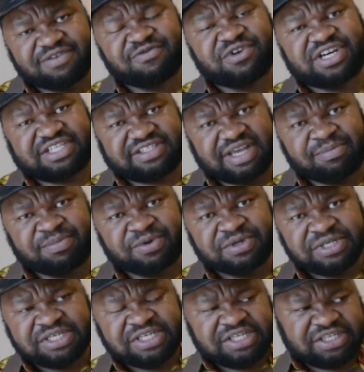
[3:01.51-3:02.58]
for example,
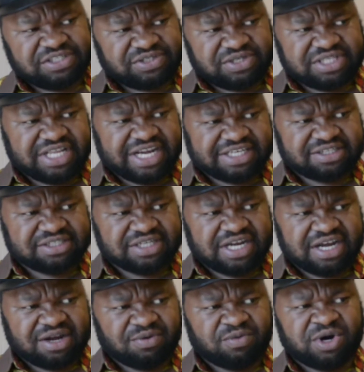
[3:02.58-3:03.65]
so that
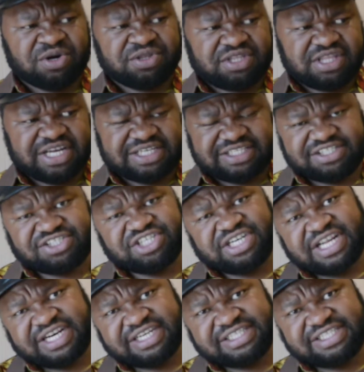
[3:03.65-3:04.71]
wealth that is
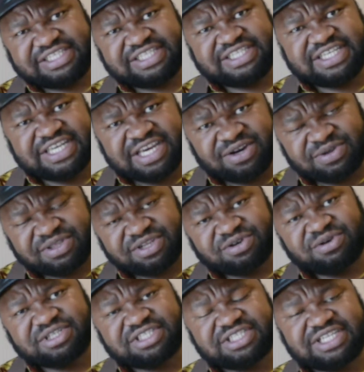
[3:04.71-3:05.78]
generated here on the
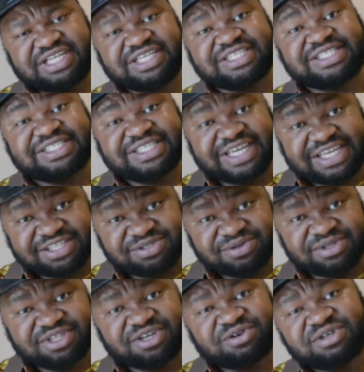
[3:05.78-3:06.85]
continent stays
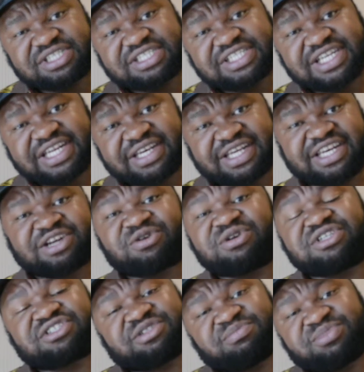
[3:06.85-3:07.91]
on the continent and
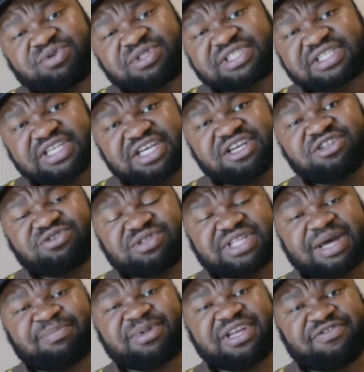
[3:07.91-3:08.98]
contributes to
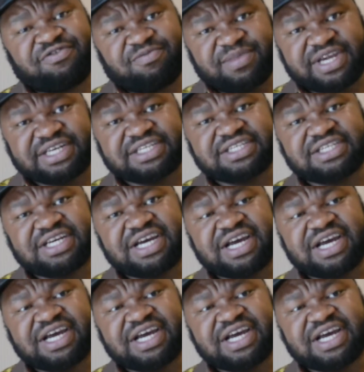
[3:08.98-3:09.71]
the upliftment